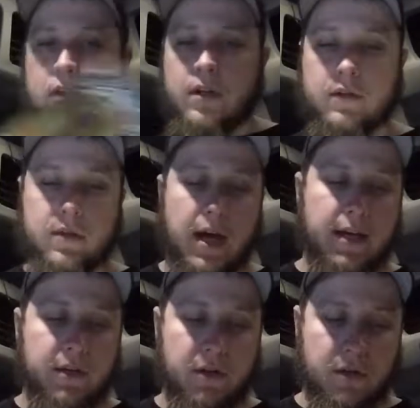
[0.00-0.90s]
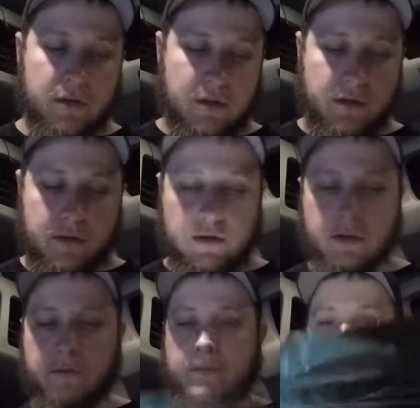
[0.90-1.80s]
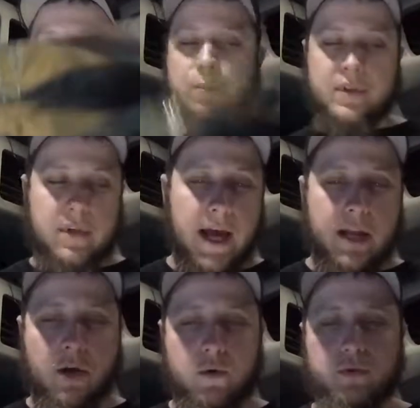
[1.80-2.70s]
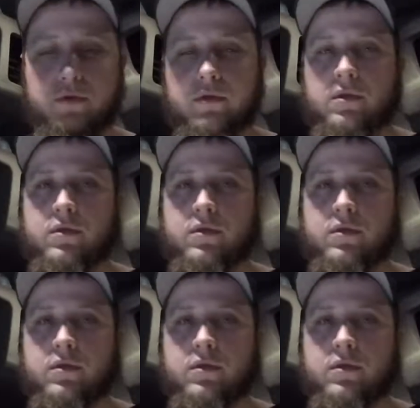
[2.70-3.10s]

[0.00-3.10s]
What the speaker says: you take your potatoes.